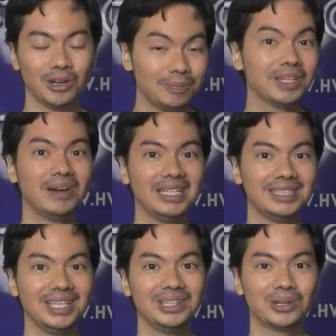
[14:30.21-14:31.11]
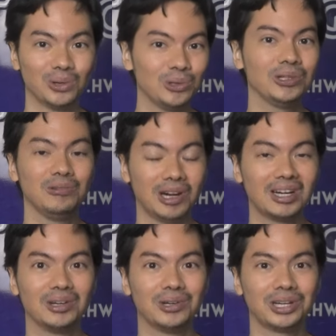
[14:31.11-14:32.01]
optimizing your old
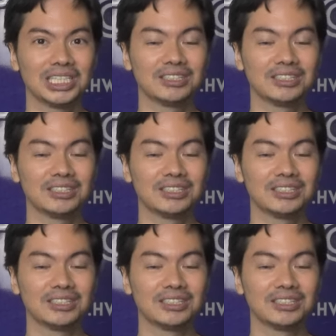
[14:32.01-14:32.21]
war horse